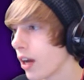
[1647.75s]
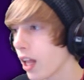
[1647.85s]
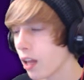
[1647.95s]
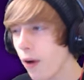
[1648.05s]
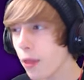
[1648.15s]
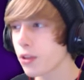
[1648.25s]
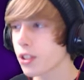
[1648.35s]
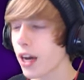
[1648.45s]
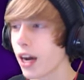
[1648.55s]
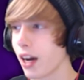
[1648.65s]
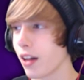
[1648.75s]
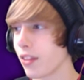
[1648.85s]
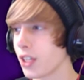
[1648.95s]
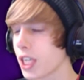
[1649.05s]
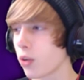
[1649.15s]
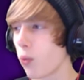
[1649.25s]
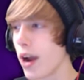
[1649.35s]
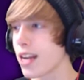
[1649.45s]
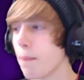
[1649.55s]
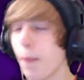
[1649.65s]
I love how there's uh, just like
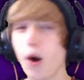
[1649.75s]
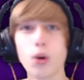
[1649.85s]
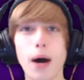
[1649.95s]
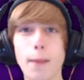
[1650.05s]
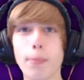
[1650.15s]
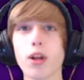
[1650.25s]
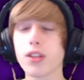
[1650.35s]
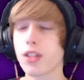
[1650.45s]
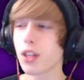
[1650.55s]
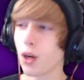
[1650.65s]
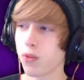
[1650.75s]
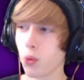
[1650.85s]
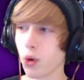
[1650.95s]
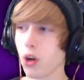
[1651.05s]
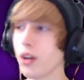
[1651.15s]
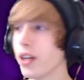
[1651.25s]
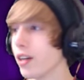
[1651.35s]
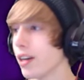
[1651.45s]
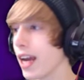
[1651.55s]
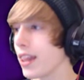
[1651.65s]
random Pokemon placed in the overworld.
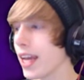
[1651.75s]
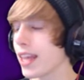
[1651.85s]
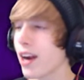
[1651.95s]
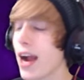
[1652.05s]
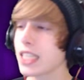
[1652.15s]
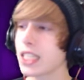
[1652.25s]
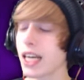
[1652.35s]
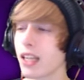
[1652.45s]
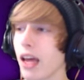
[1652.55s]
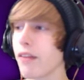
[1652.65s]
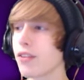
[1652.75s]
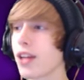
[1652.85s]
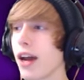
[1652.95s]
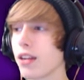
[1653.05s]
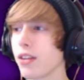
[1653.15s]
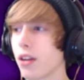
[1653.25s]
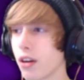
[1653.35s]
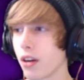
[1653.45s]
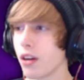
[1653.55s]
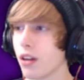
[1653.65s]
And they, they're actually like life-size.
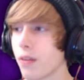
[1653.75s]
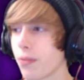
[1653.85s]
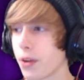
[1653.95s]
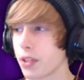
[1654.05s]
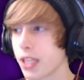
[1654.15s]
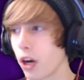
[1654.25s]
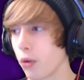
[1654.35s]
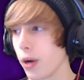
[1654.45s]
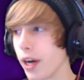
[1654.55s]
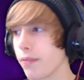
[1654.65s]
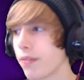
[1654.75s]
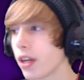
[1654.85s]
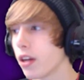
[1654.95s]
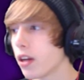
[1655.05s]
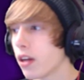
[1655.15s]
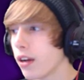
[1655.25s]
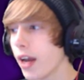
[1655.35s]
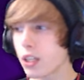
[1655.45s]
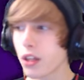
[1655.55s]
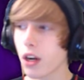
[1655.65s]
They're they're scaled right.
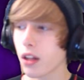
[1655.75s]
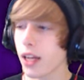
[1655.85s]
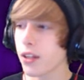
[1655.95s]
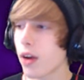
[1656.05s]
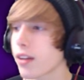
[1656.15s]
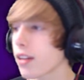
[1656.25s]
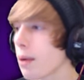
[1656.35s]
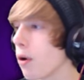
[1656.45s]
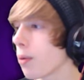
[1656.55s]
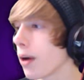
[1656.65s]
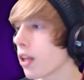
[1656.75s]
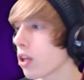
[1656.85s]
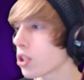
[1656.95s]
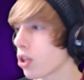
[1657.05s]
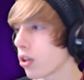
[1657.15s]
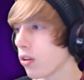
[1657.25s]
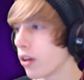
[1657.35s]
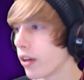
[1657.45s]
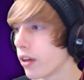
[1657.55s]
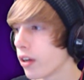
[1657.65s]
Naturally, there are lots of grass-type Pokemon in Lush Jungle.
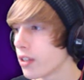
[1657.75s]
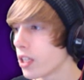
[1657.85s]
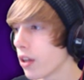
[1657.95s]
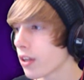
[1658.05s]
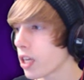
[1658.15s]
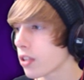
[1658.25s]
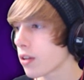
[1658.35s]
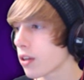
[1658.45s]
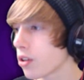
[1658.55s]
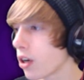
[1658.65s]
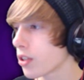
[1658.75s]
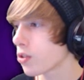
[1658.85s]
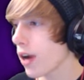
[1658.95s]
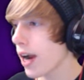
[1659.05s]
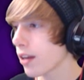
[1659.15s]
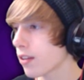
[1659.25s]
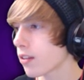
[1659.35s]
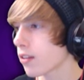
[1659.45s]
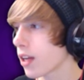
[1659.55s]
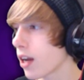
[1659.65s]
Do you know the types that are strong against
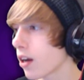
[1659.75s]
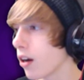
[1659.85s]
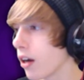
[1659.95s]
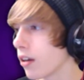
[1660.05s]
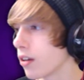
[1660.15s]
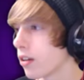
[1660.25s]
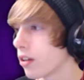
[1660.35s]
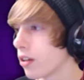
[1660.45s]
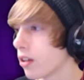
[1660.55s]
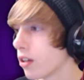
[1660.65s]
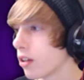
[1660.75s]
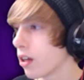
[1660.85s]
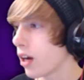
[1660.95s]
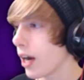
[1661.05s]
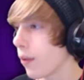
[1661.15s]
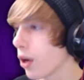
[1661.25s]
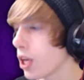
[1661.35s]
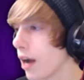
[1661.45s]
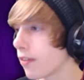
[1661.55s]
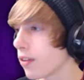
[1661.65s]
grass? Yeah, alright. Alright, what
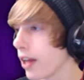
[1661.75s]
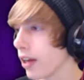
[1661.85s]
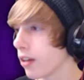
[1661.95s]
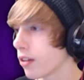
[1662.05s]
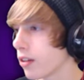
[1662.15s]
do you have to say?